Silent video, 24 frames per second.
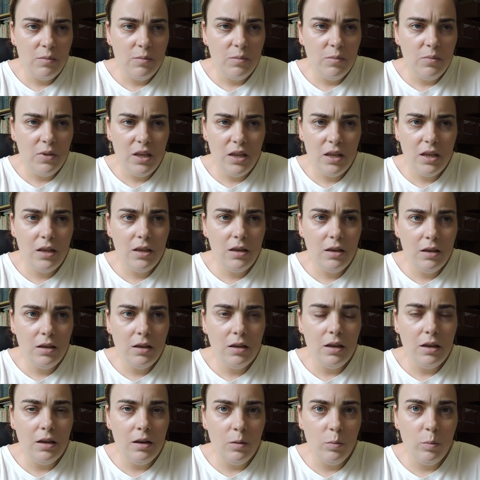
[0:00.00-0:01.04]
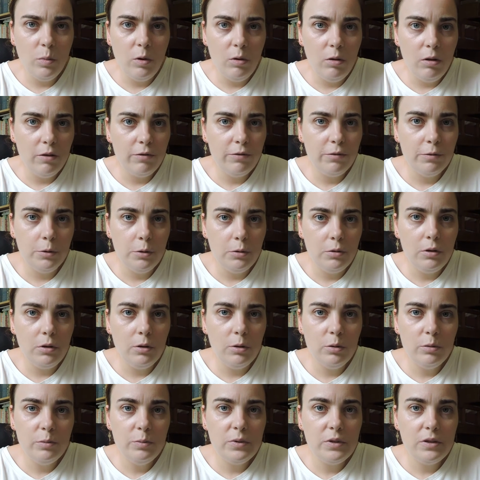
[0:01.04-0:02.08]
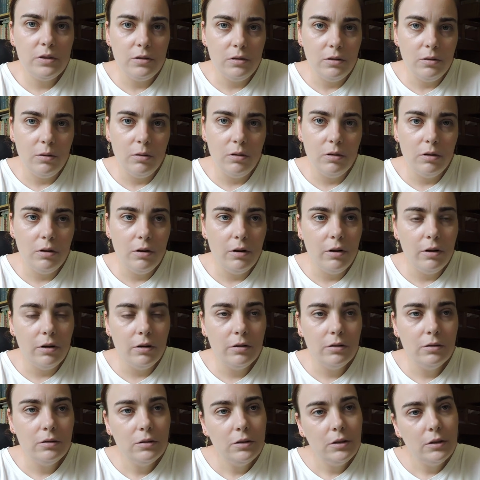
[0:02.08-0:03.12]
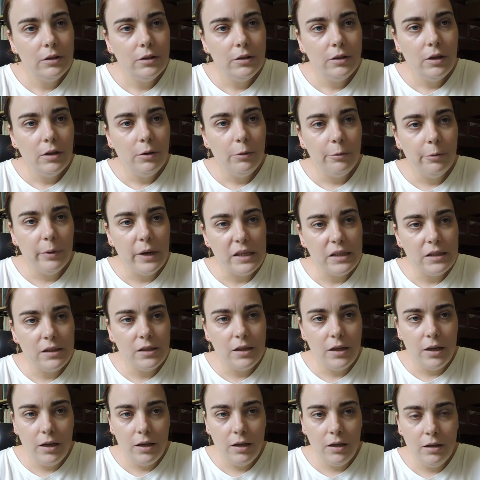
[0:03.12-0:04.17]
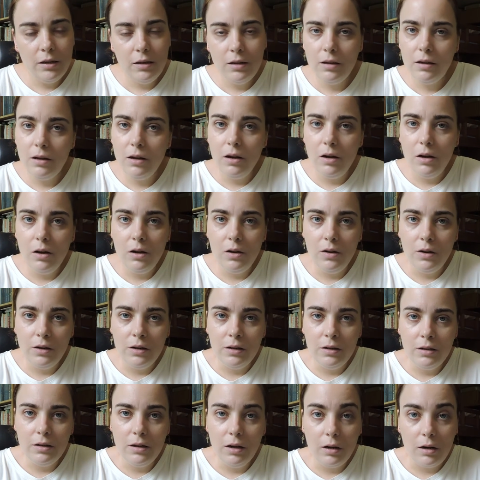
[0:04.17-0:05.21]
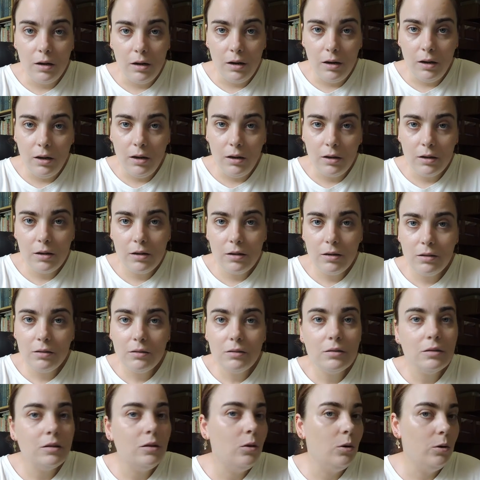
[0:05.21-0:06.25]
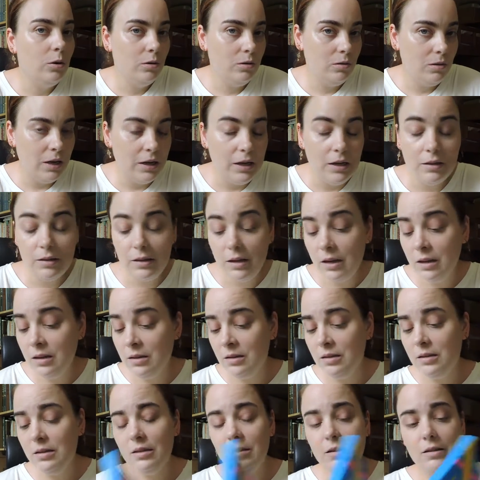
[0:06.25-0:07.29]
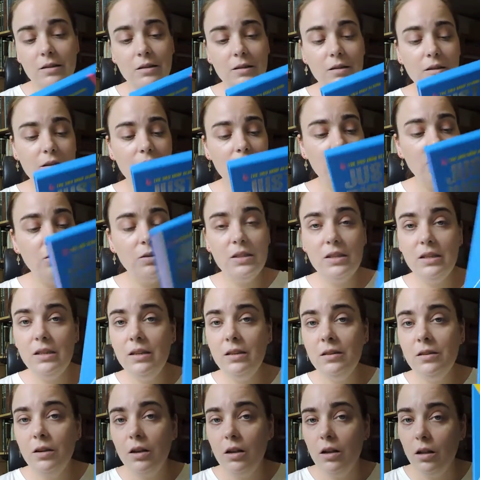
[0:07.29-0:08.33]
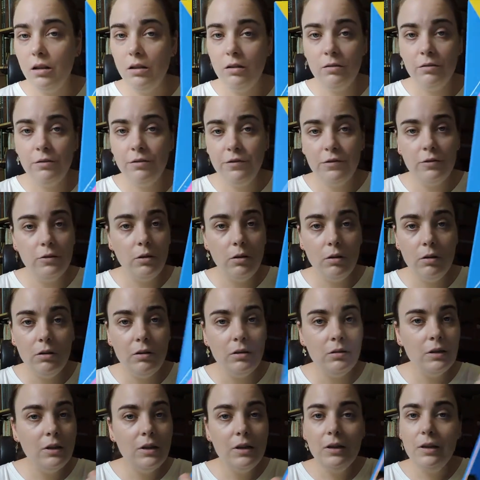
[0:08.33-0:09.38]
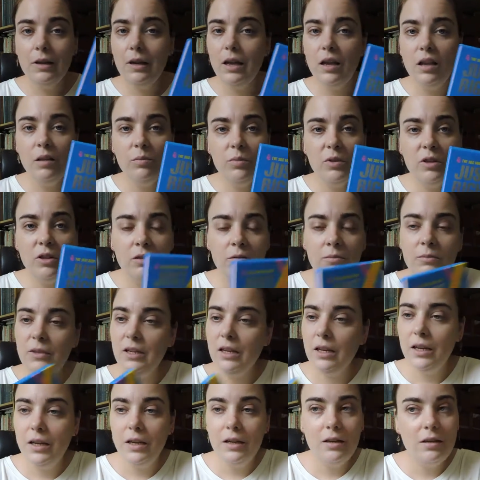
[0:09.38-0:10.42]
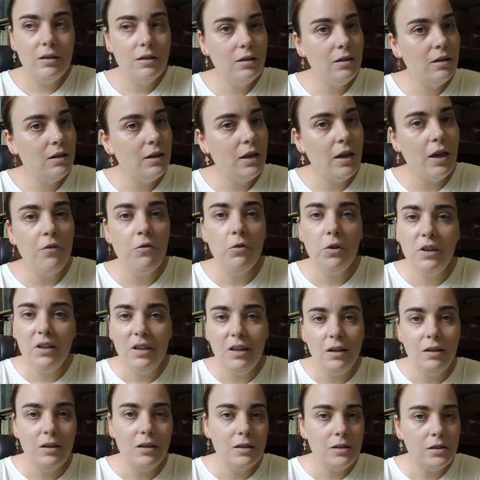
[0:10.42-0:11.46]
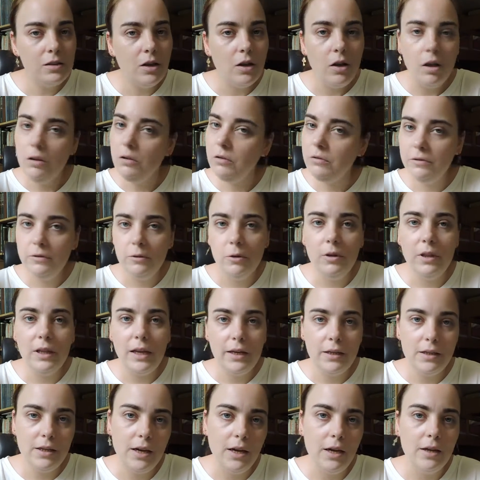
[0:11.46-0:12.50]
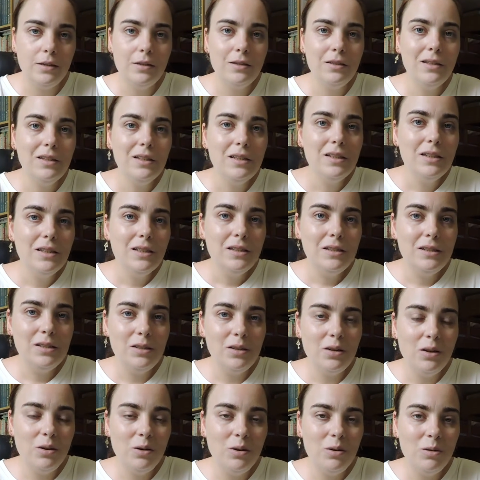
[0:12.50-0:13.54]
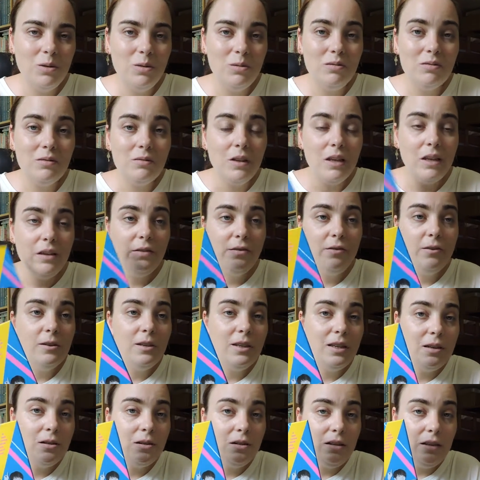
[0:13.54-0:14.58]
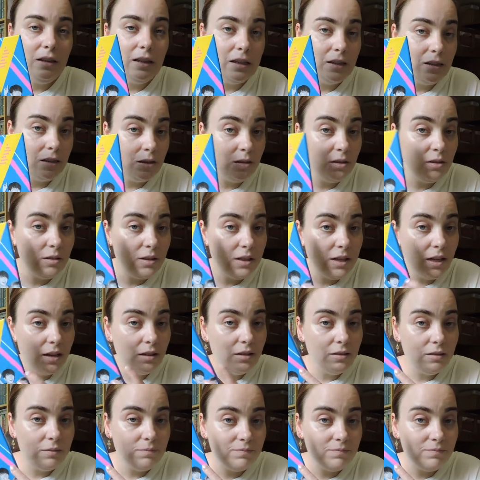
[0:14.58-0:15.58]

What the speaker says: being in a bowl of Fruit Loops or resting on a clock or anything. You see the colorful album, like everything is colorful like that. So if you didn't listen to that,